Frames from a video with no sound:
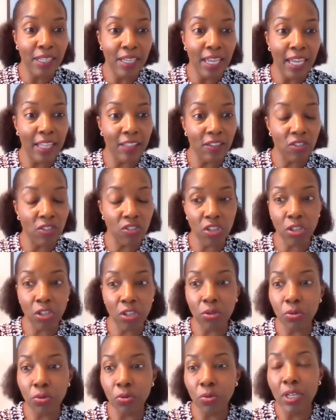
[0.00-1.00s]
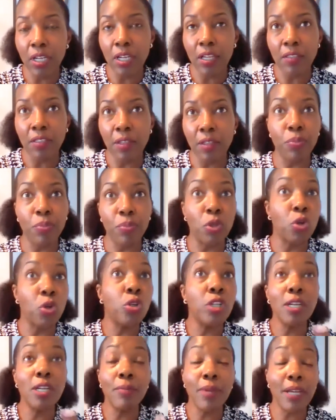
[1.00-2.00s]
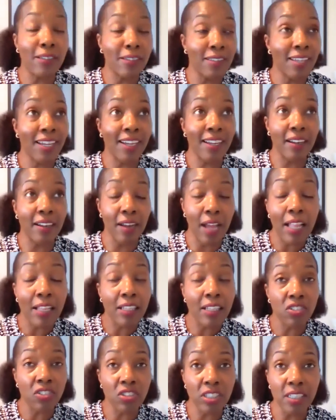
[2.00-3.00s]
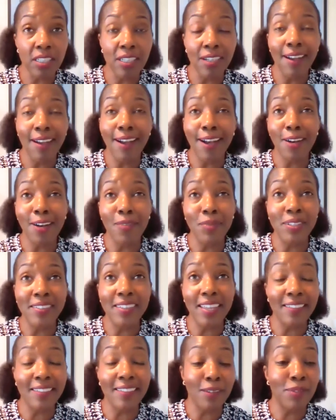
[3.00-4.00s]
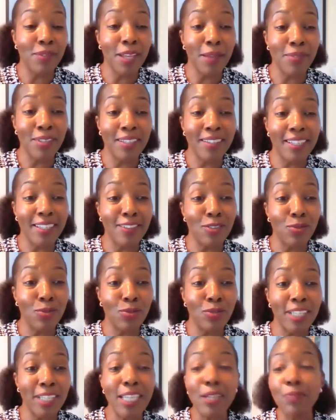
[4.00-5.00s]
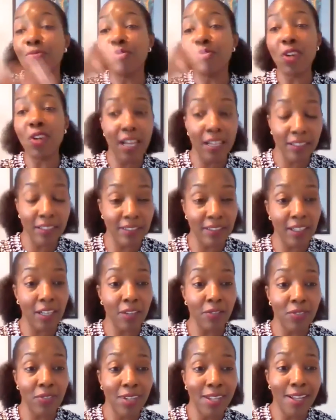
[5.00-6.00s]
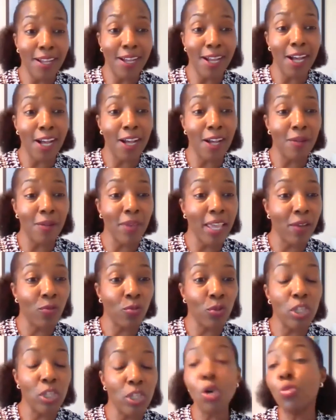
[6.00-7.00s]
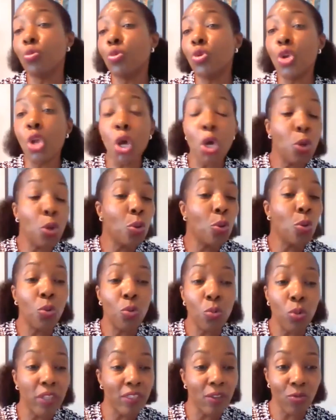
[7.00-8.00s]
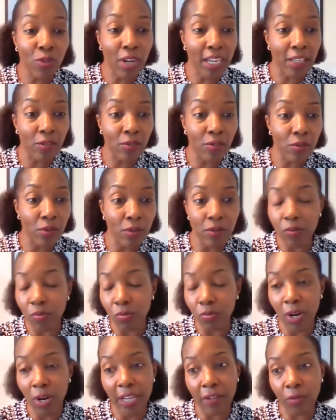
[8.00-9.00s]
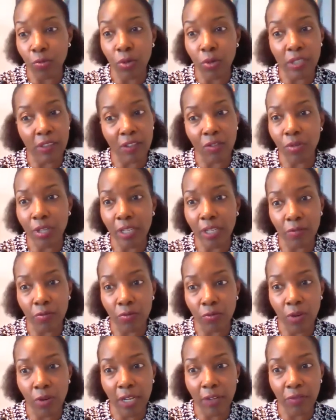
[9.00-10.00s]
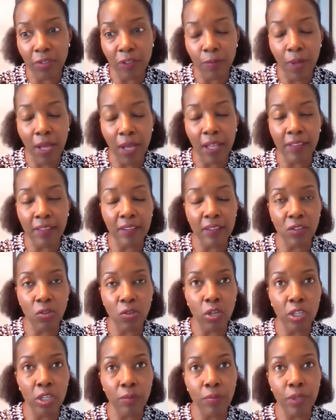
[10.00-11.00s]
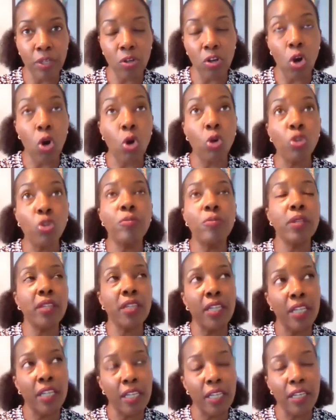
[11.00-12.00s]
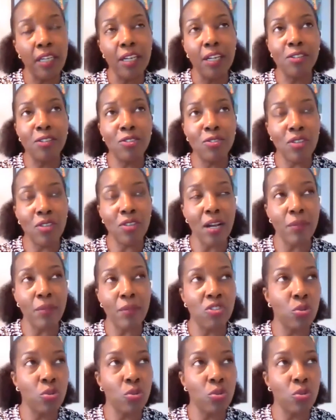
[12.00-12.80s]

And so the beauty about technology um, is that sometimes it lets you leapfrog stuff. Um, and we don't know what the right right what the right right response is going to be or ultimately um, in